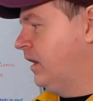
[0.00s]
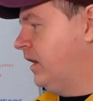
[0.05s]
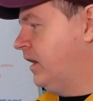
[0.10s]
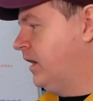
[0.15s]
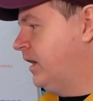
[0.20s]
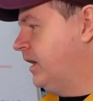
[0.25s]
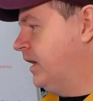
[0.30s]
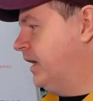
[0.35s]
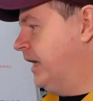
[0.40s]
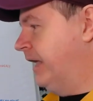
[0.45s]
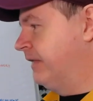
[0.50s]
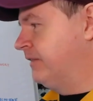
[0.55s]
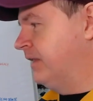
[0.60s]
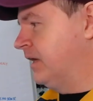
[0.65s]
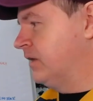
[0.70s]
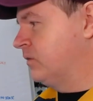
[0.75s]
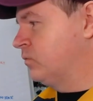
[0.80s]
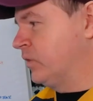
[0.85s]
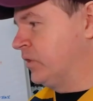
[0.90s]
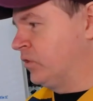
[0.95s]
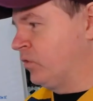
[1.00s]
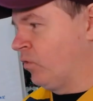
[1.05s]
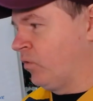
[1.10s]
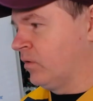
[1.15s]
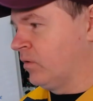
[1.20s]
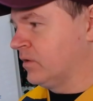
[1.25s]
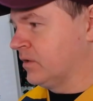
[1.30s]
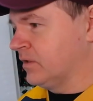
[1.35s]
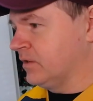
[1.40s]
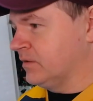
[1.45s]
And then when
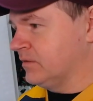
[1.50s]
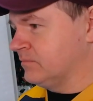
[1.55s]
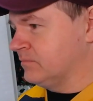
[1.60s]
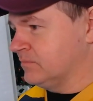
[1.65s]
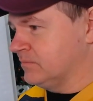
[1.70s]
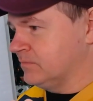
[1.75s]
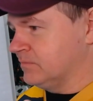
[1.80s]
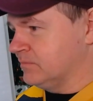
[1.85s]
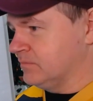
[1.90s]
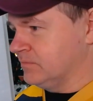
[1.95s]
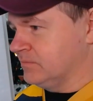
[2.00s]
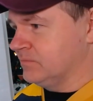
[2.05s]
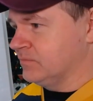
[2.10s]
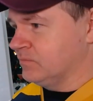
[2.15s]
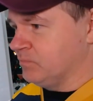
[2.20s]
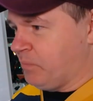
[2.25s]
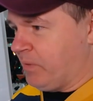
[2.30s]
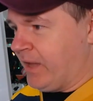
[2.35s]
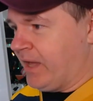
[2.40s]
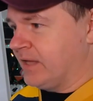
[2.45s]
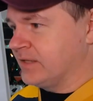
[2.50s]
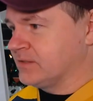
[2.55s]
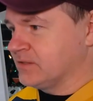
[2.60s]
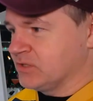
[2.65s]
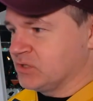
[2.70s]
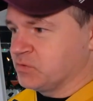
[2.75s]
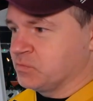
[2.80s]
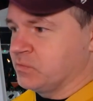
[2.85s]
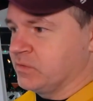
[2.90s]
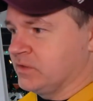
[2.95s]
Nora
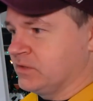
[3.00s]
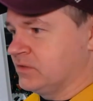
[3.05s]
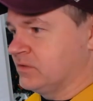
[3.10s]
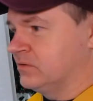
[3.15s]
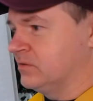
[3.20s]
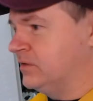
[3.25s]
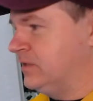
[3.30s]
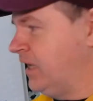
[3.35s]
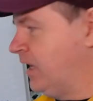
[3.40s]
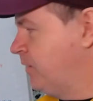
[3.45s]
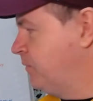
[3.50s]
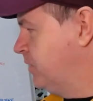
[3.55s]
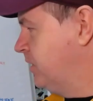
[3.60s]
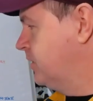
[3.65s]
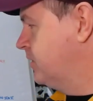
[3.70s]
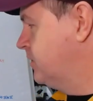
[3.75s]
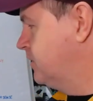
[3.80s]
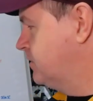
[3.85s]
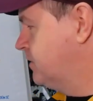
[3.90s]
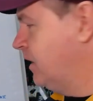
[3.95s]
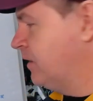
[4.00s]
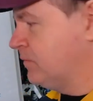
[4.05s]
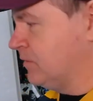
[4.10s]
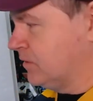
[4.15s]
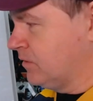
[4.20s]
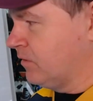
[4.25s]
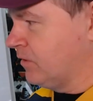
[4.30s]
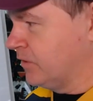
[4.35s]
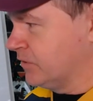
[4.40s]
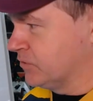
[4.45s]
passes with Damien and
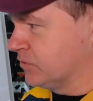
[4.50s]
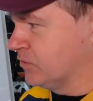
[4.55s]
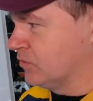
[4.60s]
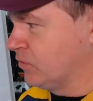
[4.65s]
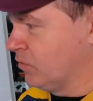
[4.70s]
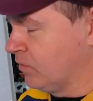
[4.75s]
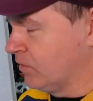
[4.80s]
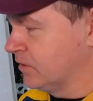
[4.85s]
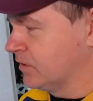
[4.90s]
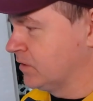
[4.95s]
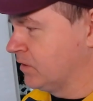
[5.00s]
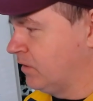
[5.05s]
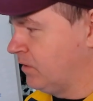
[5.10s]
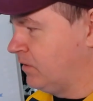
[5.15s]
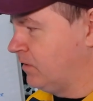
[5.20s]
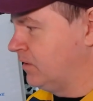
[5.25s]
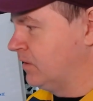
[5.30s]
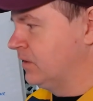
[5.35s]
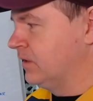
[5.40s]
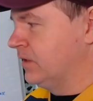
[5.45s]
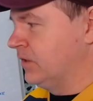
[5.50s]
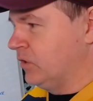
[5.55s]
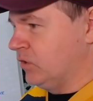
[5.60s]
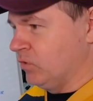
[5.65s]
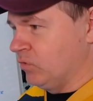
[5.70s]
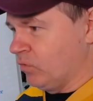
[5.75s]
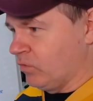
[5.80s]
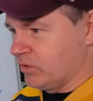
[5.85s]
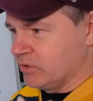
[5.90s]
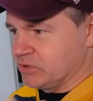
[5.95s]
Damien calls her Nora doll,
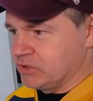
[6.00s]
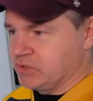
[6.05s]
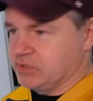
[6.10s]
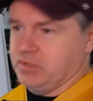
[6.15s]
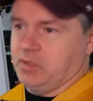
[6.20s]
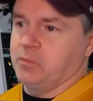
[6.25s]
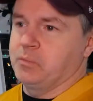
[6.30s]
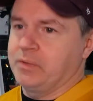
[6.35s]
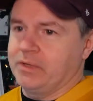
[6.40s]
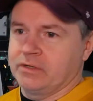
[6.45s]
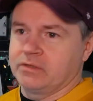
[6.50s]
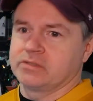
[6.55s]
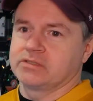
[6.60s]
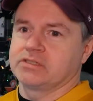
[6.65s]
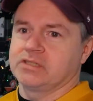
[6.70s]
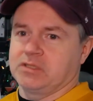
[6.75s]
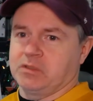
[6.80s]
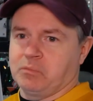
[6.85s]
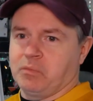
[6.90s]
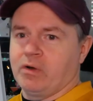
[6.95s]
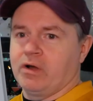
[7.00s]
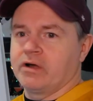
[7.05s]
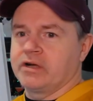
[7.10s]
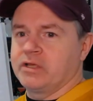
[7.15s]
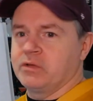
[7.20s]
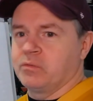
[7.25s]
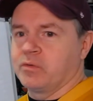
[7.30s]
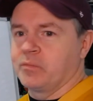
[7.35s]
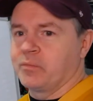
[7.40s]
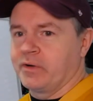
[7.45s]
Nora just appears at the
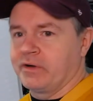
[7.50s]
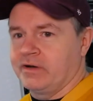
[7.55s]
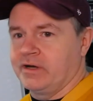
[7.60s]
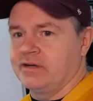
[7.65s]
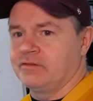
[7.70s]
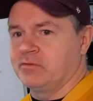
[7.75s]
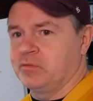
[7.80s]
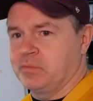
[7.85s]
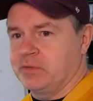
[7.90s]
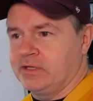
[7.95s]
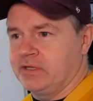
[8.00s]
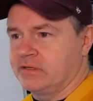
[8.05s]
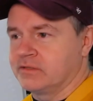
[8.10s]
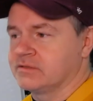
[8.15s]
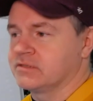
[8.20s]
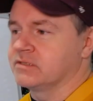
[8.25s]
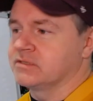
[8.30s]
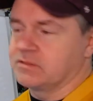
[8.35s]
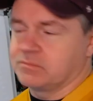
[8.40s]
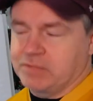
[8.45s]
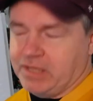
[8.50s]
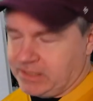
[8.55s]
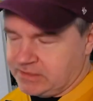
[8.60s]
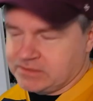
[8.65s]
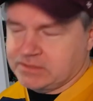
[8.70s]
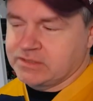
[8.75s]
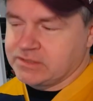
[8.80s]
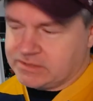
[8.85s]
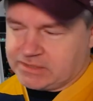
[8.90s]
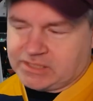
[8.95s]
party where Barry and everybody else is, I'm
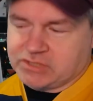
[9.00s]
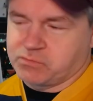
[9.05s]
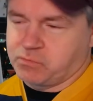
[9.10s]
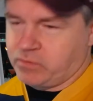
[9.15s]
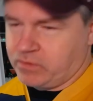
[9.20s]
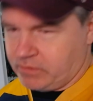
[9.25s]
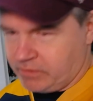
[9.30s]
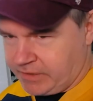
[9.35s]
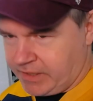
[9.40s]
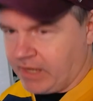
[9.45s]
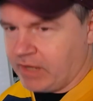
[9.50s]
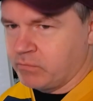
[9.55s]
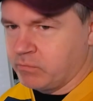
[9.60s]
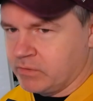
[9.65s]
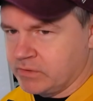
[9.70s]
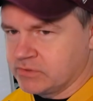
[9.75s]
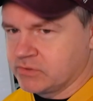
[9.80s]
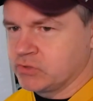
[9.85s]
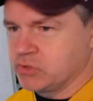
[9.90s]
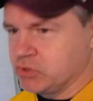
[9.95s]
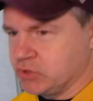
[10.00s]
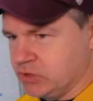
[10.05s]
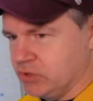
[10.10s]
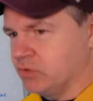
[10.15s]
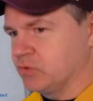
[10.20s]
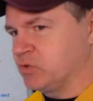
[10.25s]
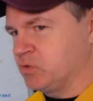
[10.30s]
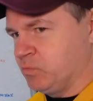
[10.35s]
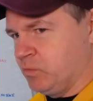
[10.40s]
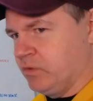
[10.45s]
guessing because that's where her dad was. So she
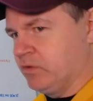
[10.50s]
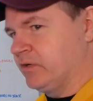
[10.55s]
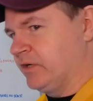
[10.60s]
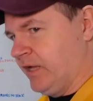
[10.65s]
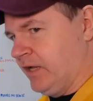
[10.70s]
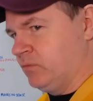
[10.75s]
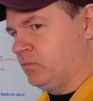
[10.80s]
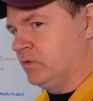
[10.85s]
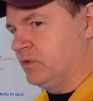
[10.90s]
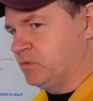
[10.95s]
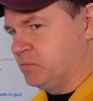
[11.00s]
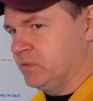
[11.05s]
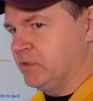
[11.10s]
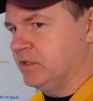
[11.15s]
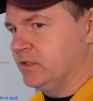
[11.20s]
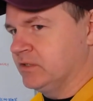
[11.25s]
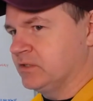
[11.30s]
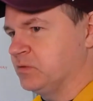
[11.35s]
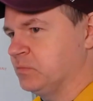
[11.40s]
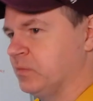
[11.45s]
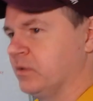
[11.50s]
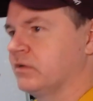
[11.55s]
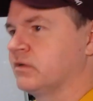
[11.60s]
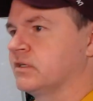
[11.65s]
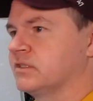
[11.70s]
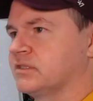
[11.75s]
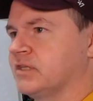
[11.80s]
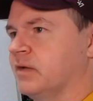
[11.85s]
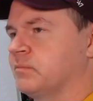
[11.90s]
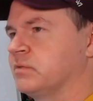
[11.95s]
goes to where her dad was when he disappeared,
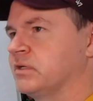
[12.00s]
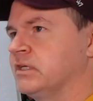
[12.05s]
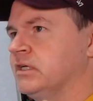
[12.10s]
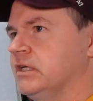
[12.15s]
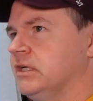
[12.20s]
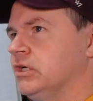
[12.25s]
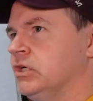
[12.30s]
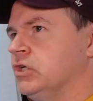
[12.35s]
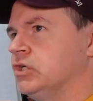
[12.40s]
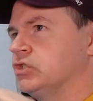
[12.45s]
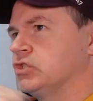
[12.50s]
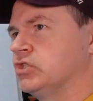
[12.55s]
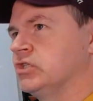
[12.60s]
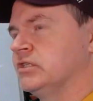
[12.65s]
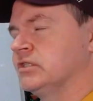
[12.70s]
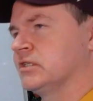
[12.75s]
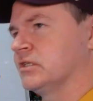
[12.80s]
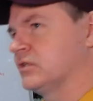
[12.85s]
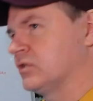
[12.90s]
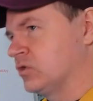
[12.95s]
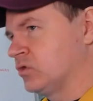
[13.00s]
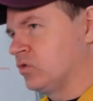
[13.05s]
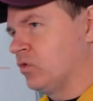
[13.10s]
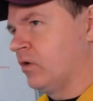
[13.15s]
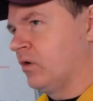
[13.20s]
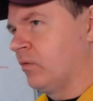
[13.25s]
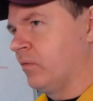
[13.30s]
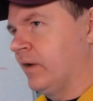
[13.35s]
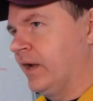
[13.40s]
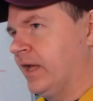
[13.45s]
except she's at the
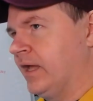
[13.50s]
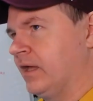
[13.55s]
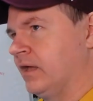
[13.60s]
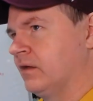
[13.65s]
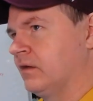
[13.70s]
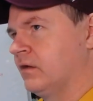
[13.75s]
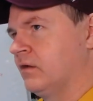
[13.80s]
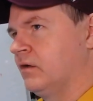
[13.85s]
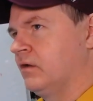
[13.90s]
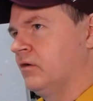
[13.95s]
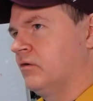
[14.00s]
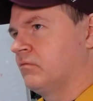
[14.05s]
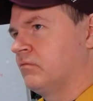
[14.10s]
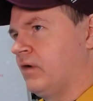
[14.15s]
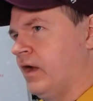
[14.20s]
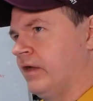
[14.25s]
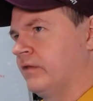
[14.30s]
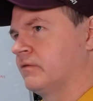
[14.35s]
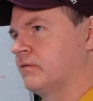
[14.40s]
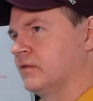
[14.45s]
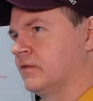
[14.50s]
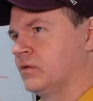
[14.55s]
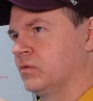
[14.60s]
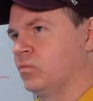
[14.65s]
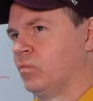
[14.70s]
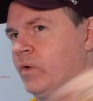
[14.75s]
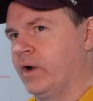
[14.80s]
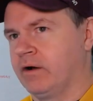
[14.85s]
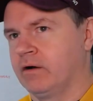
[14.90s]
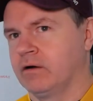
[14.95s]
doorway rather
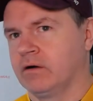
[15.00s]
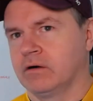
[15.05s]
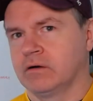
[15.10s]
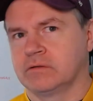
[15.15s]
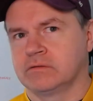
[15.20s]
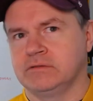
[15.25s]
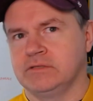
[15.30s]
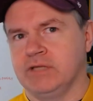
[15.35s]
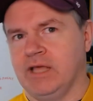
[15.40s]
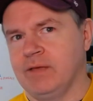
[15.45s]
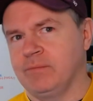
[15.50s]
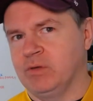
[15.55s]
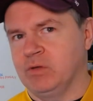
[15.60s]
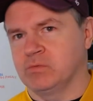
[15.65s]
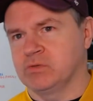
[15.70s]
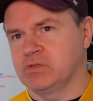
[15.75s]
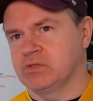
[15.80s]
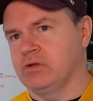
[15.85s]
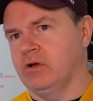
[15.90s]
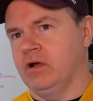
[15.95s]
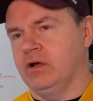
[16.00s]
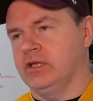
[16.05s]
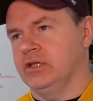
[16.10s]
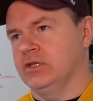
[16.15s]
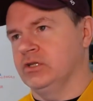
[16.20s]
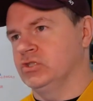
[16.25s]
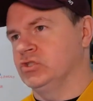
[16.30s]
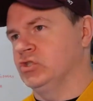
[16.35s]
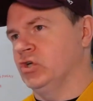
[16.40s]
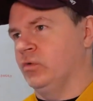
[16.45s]
than where Damien was talking
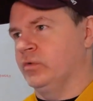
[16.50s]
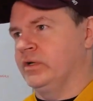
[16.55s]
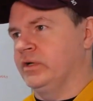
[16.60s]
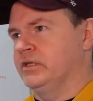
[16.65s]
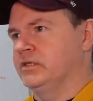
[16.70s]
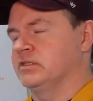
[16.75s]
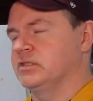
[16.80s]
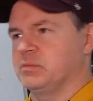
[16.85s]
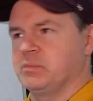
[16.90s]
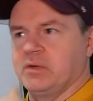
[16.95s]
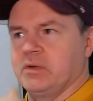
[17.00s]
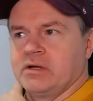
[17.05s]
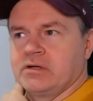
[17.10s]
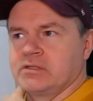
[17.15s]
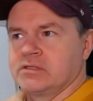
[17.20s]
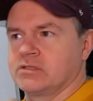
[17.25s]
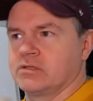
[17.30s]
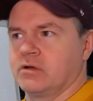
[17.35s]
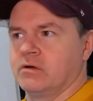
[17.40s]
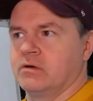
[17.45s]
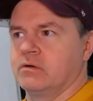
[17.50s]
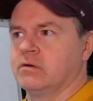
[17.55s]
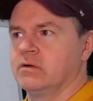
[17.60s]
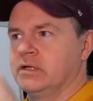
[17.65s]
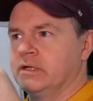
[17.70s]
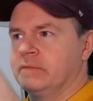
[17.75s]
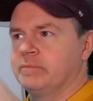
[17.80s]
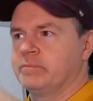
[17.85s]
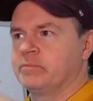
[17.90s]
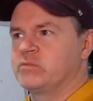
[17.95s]
to Joe when he disappeared. So
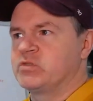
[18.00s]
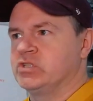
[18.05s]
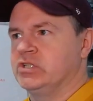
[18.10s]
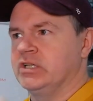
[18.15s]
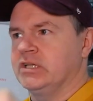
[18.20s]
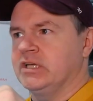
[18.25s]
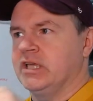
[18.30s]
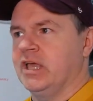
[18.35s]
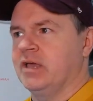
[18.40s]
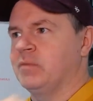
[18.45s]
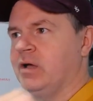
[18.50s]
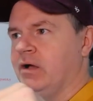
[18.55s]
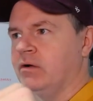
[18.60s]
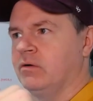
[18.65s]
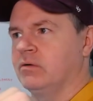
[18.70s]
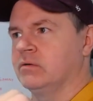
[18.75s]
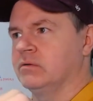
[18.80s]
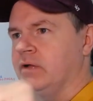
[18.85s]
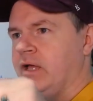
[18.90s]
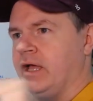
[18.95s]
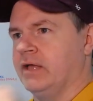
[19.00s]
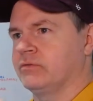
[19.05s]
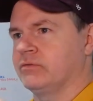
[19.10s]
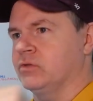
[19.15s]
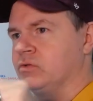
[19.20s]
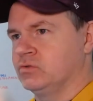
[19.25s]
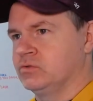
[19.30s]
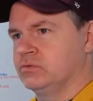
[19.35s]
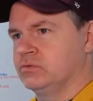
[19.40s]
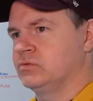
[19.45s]
she came out at
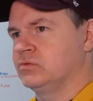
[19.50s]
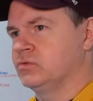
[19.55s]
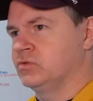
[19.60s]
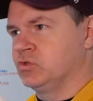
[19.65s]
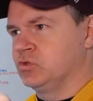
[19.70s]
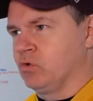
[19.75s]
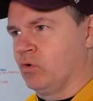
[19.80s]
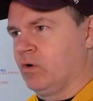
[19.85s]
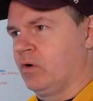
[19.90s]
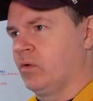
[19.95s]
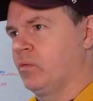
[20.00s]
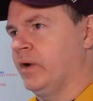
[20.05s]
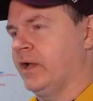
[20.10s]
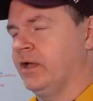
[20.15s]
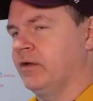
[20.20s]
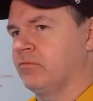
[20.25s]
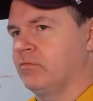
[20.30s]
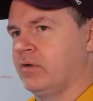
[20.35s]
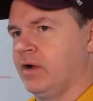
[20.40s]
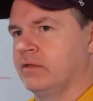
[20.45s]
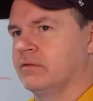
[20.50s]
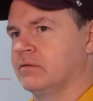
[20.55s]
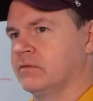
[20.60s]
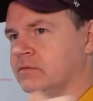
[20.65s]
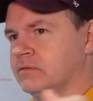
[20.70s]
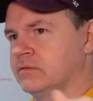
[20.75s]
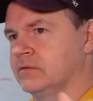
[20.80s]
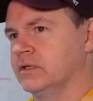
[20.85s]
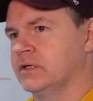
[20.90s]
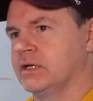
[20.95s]
the doorway
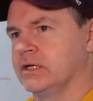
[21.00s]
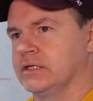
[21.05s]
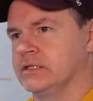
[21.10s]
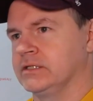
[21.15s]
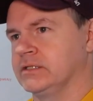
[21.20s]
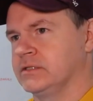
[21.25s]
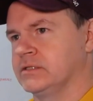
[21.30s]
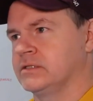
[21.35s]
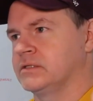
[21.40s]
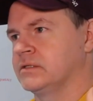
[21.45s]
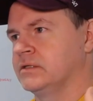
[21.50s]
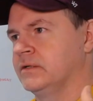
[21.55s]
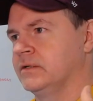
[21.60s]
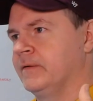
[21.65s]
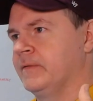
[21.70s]
rather, because,